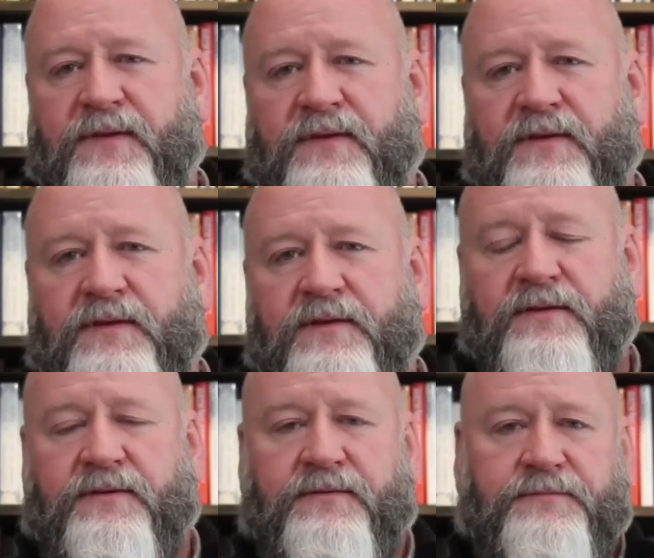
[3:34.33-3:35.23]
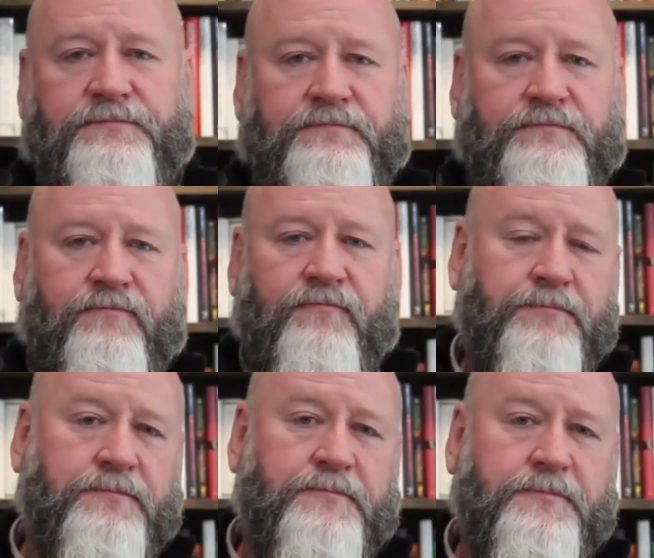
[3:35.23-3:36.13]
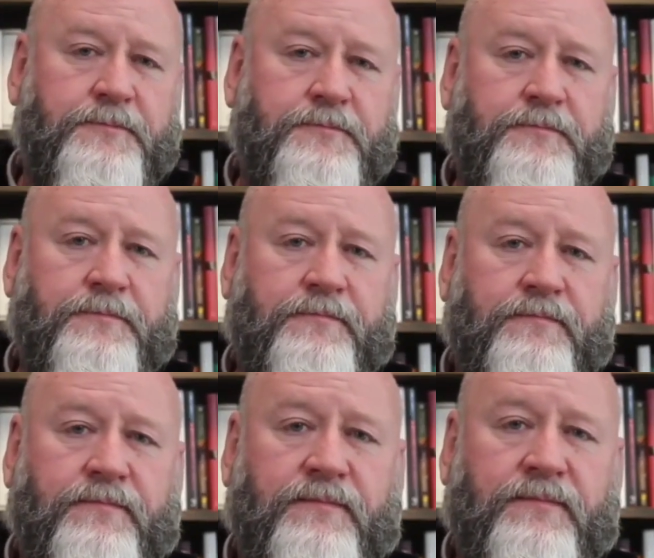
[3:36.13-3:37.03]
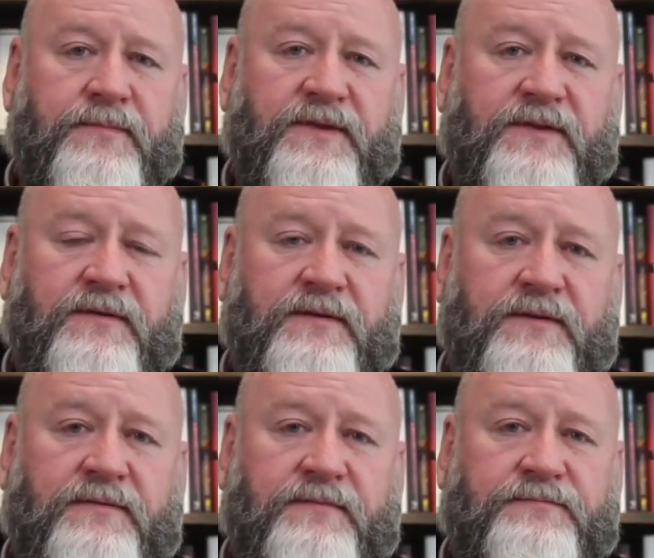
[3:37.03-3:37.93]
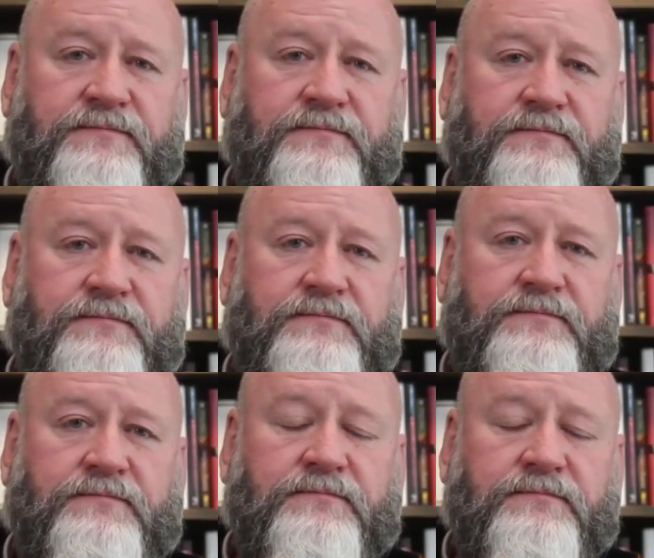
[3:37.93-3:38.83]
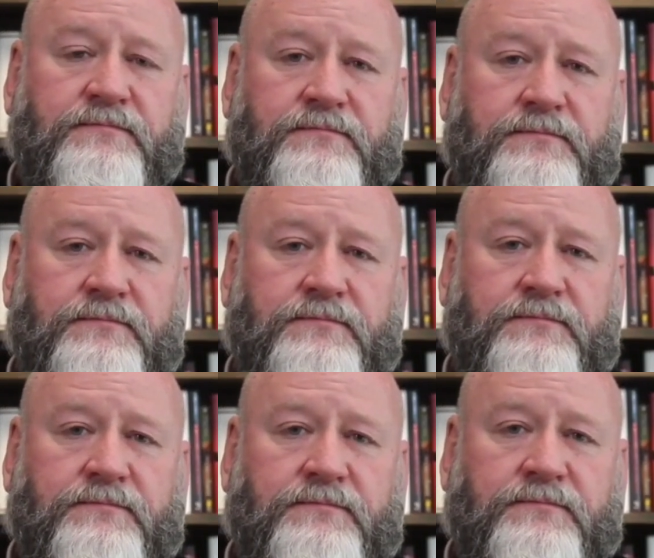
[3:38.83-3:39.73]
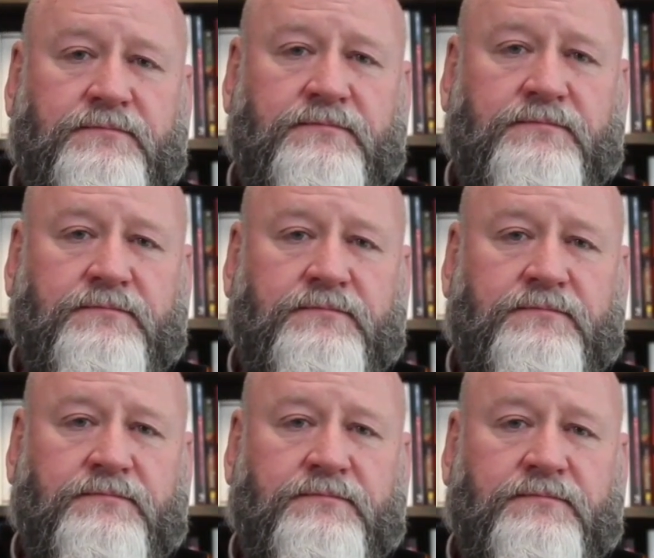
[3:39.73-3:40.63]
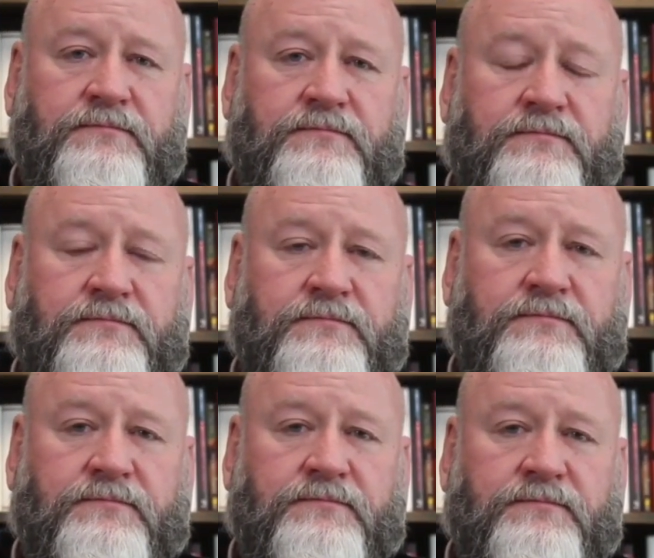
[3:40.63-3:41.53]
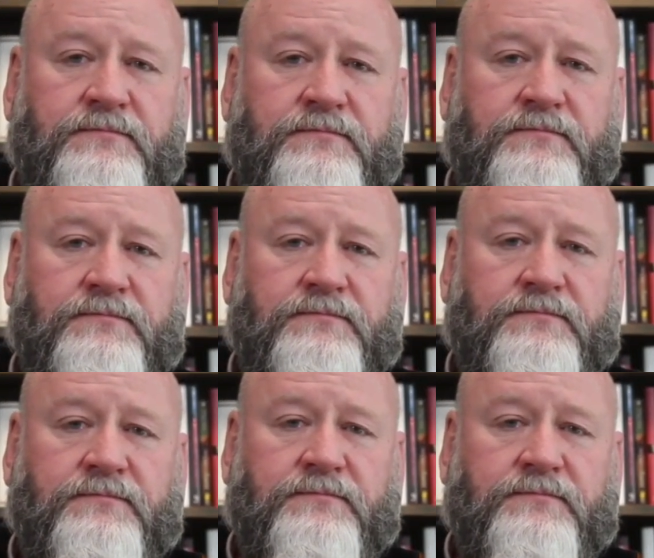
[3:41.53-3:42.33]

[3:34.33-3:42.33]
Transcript: No words are spoken by the person on screen.